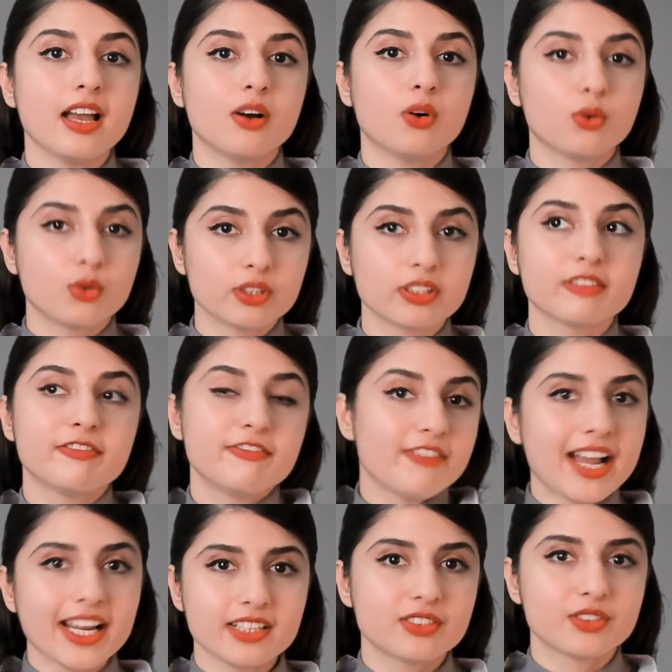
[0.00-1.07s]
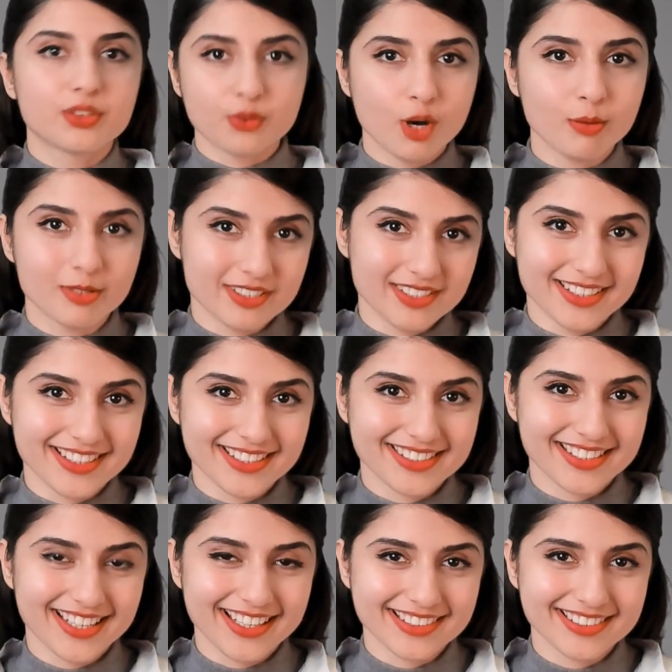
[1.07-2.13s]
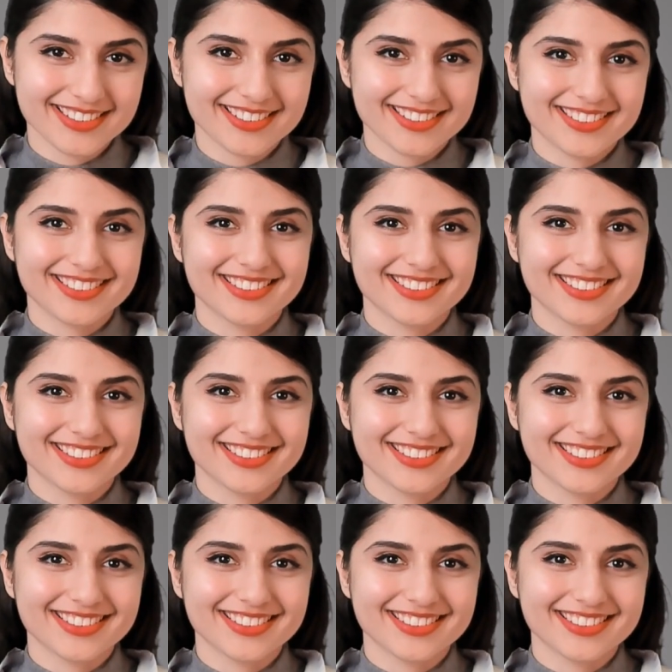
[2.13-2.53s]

or fight the robbers in this case?